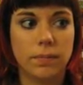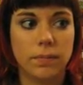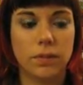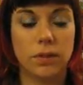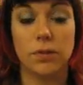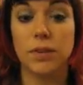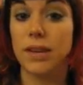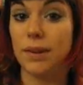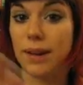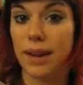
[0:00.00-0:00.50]

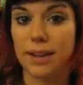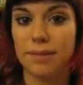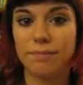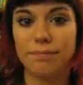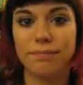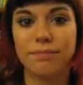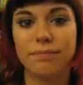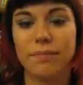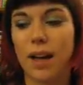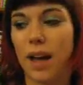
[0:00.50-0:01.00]
So anyway,
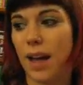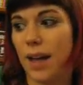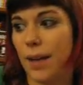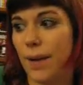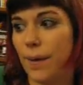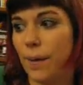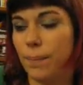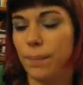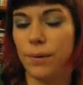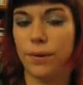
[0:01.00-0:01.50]
I
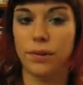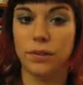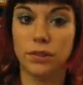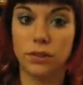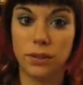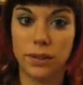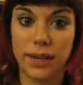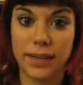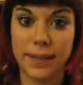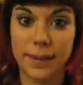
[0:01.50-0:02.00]
hope you're
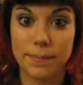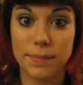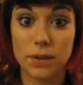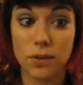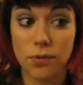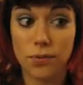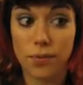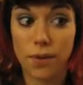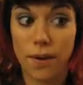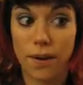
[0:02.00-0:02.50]
enjoying them
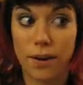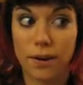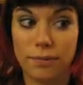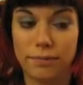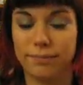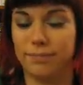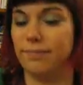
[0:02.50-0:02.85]
so far.